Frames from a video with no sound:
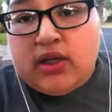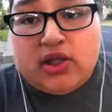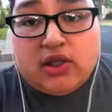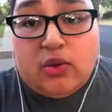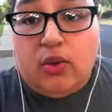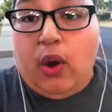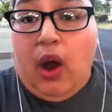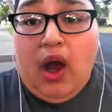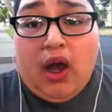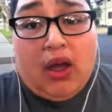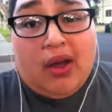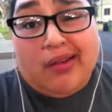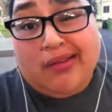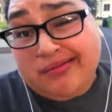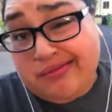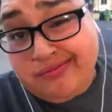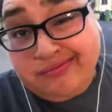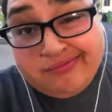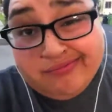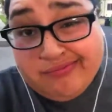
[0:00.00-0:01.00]
Just walk.
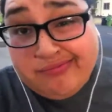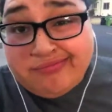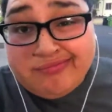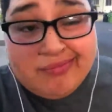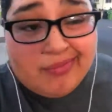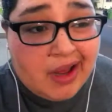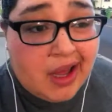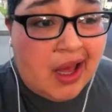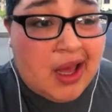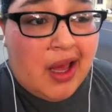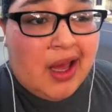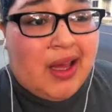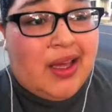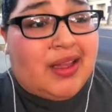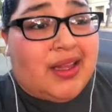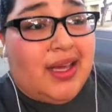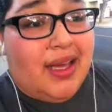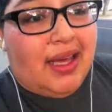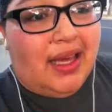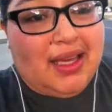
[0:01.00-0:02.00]

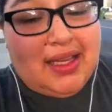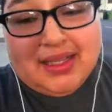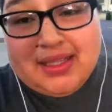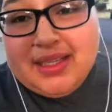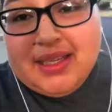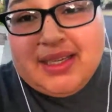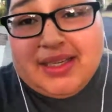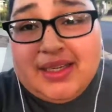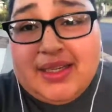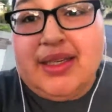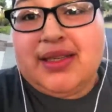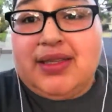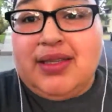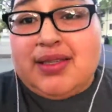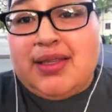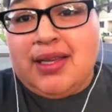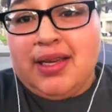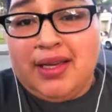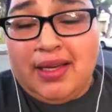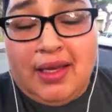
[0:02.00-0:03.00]
The
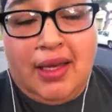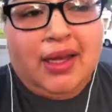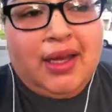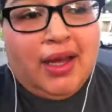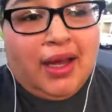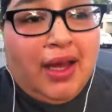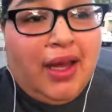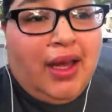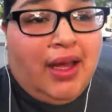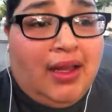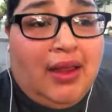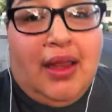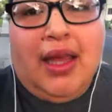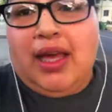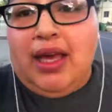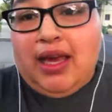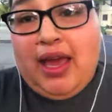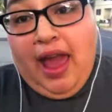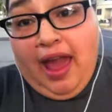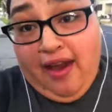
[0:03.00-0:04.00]
easiest
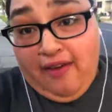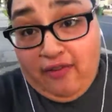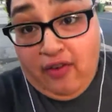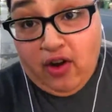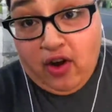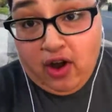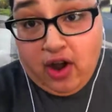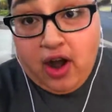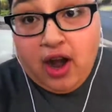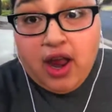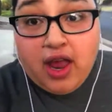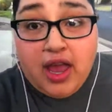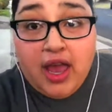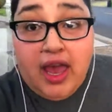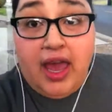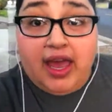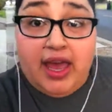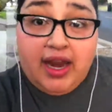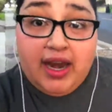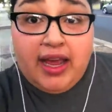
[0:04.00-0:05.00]
thing ever,
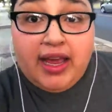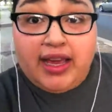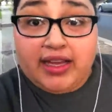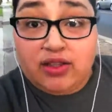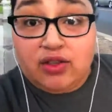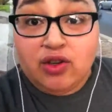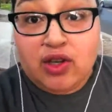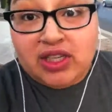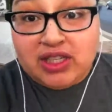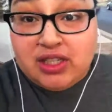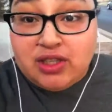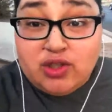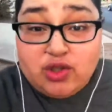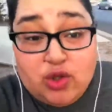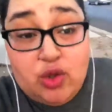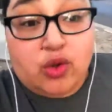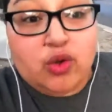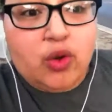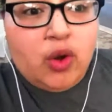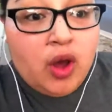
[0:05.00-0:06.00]
and I get to
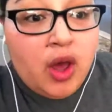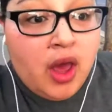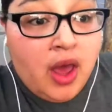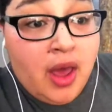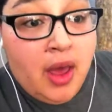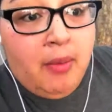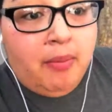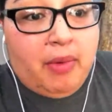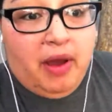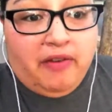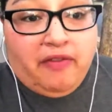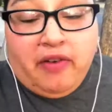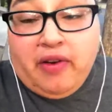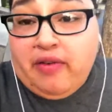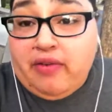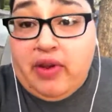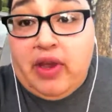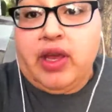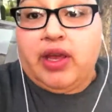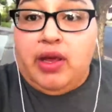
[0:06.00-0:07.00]
listen to my
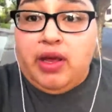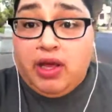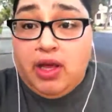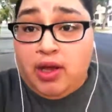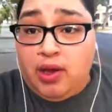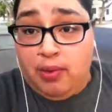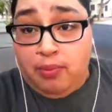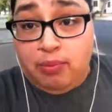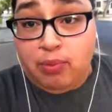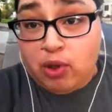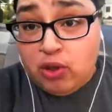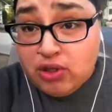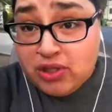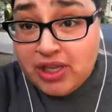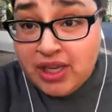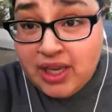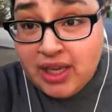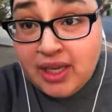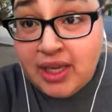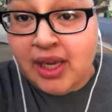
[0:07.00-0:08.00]
favorite
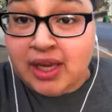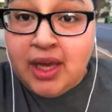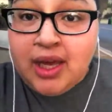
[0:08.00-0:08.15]
music,